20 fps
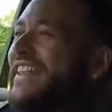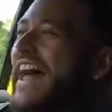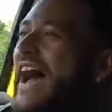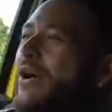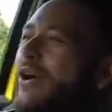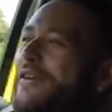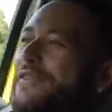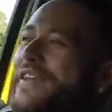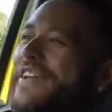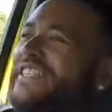
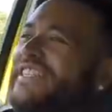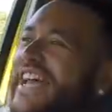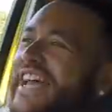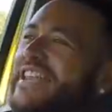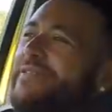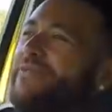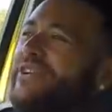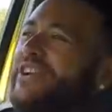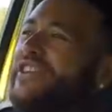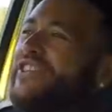Now, I think to
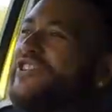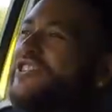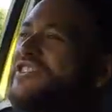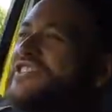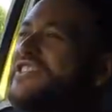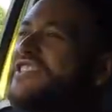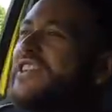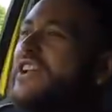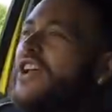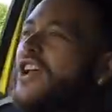anybody
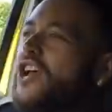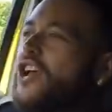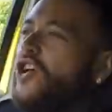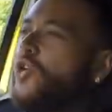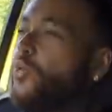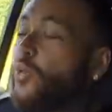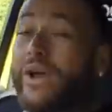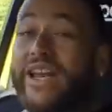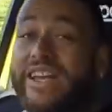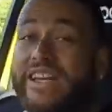that's
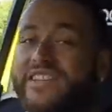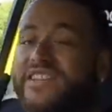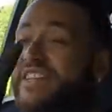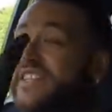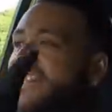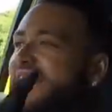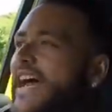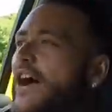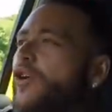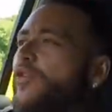willing to
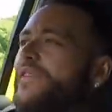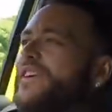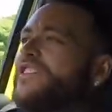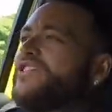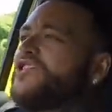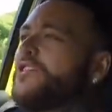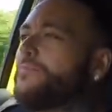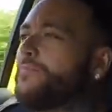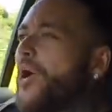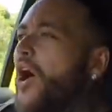delve
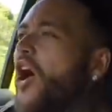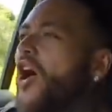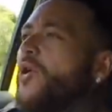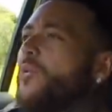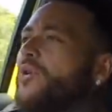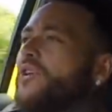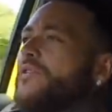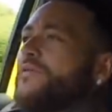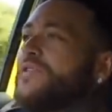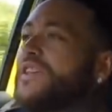in to buy
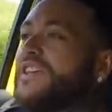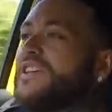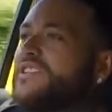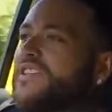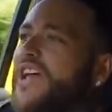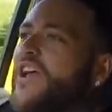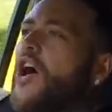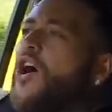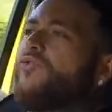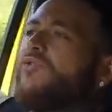one of these,
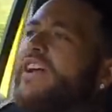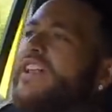they are